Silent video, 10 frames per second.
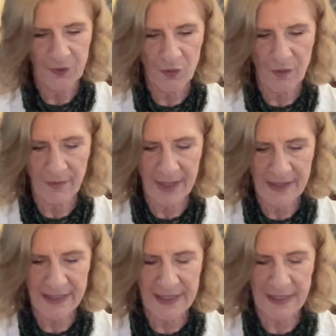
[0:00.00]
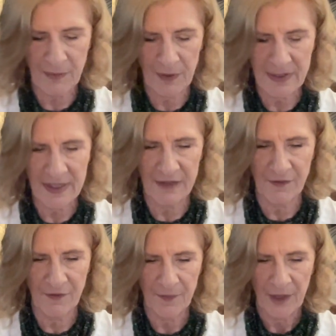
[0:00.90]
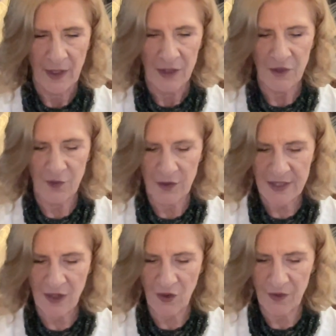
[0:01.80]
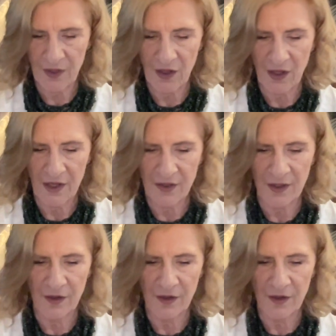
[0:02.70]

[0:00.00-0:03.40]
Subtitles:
tremendously positive. You've also got the